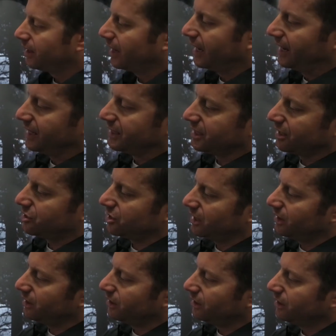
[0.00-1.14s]
In
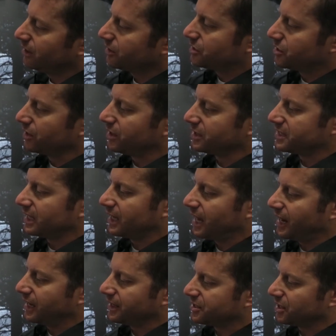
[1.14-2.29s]
addition to the
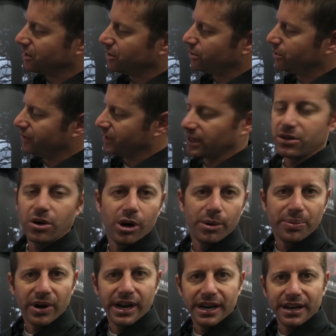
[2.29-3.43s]
Z92, we've
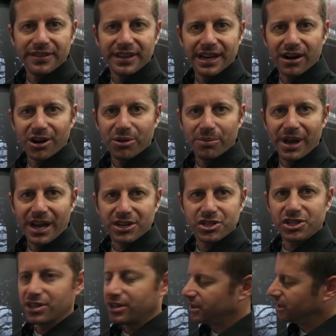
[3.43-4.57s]
incorporated the aero
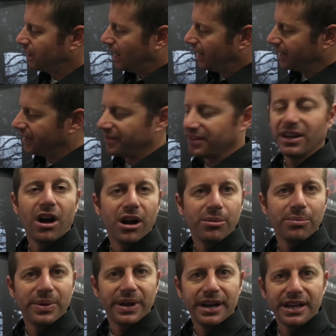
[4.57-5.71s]
mesh in the
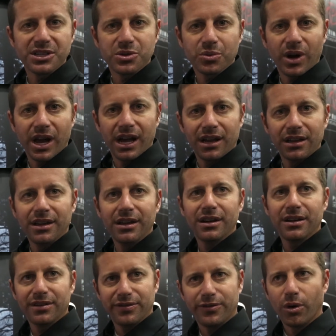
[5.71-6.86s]
armpit as well
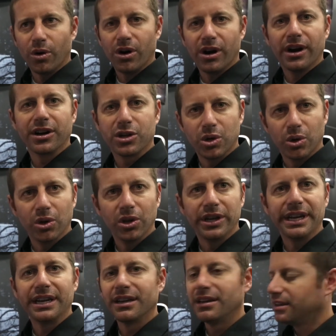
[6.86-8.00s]
for
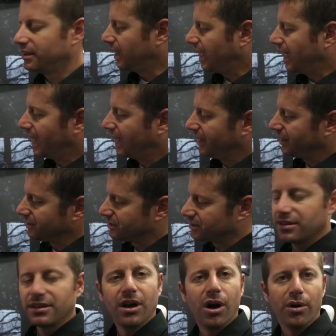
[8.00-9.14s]
cooling and
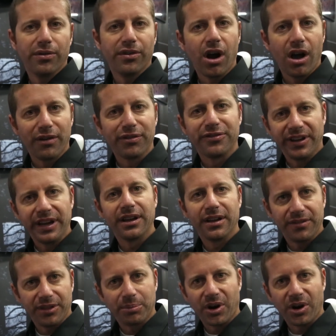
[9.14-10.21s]
overall fit of the